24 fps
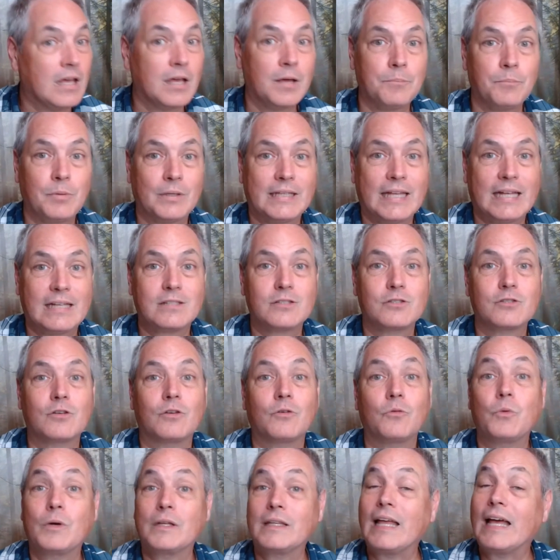But that's
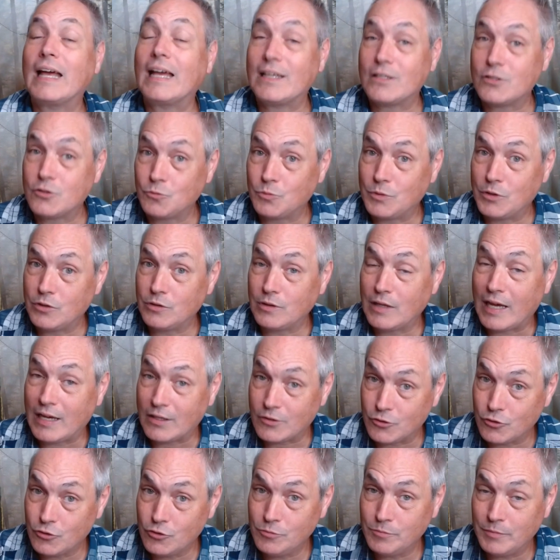what, as
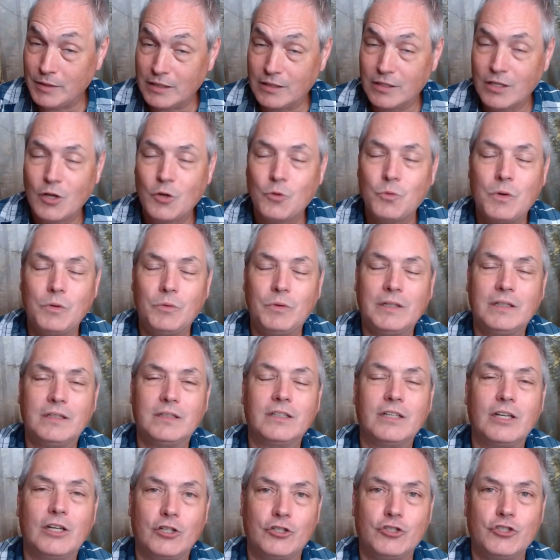human, we will
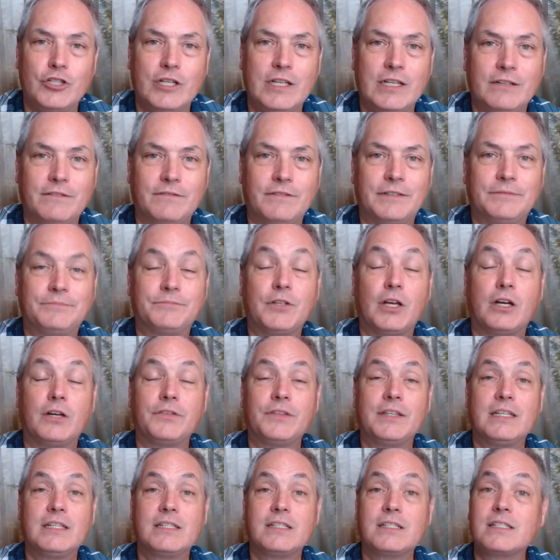achieve. On
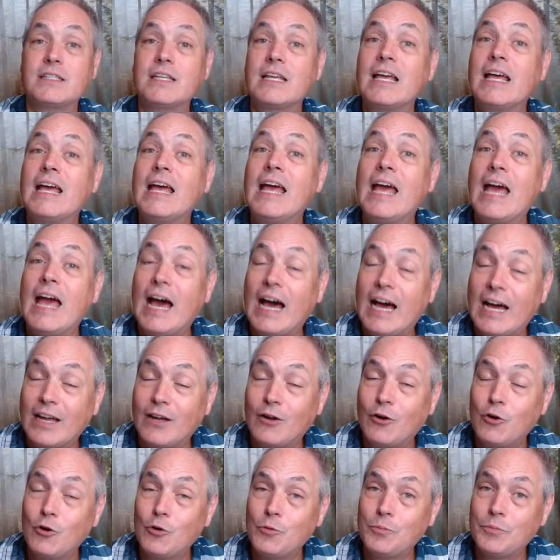this, I
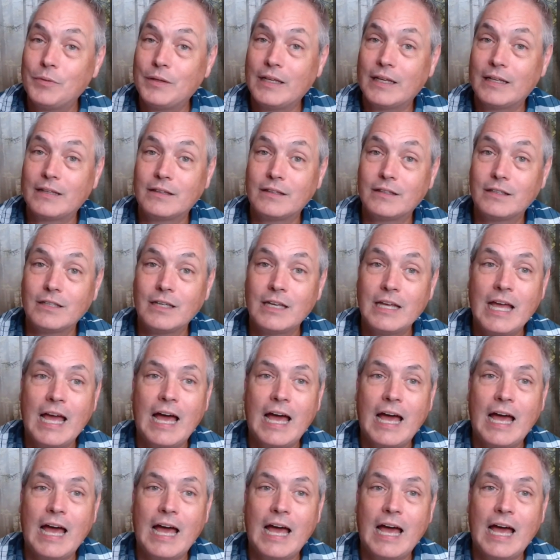hope that